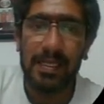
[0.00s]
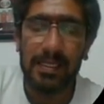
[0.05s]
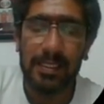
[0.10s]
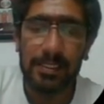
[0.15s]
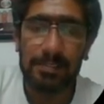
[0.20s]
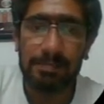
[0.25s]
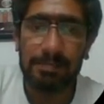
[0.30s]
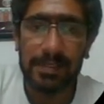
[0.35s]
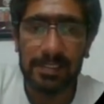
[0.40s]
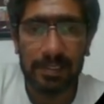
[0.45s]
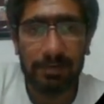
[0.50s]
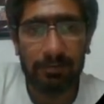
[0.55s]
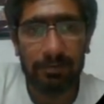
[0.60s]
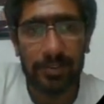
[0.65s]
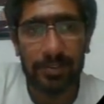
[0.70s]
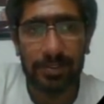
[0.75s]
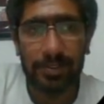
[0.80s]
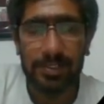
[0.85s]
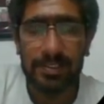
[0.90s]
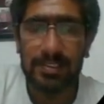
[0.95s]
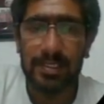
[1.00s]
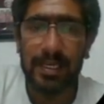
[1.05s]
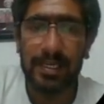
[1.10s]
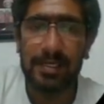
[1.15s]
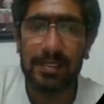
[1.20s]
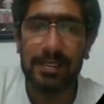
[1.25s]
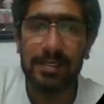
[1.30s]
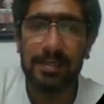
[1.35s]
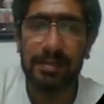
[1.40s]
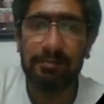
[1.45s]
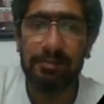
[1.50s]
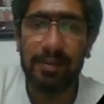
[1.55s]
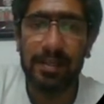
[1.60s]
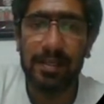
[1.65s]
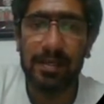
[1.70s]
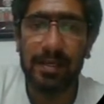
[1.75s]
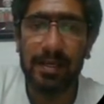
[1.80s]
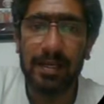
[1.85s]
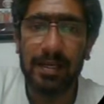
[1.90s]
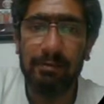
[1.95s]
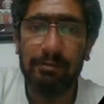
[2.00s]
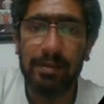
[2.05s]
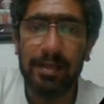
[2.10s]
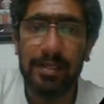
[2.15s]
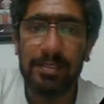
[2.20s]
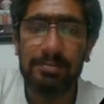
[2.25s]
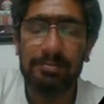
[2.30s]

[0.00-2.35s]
This puzzle was on a slightly difficult level,